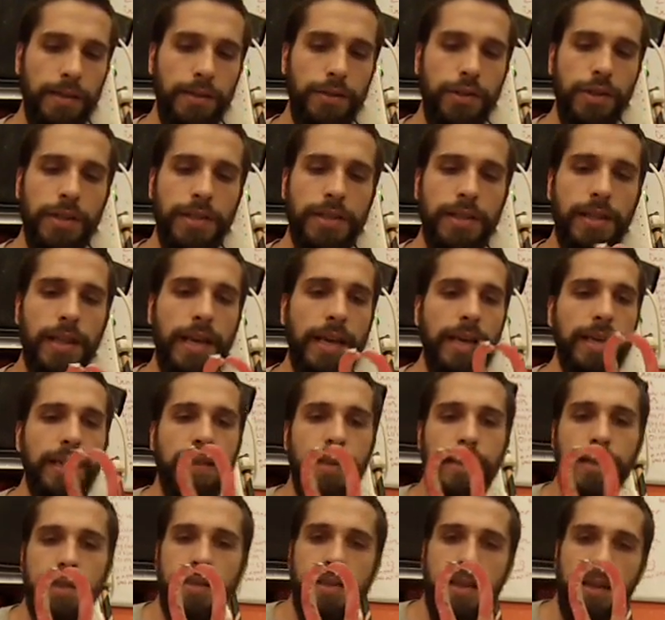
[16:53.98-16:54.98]
just like
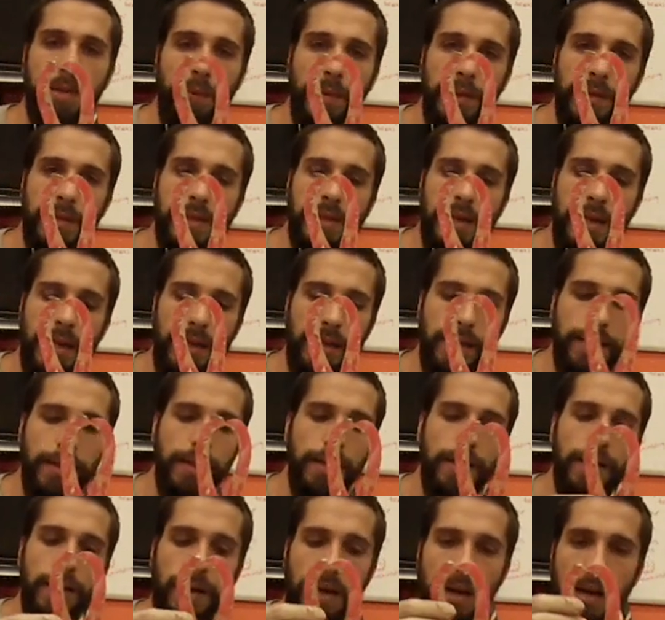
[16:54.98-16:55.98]
this on one side.
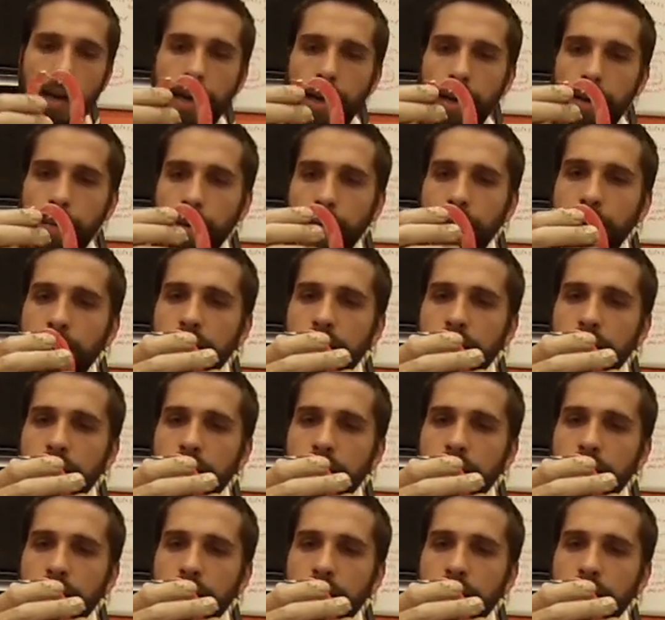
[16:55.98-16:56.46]
It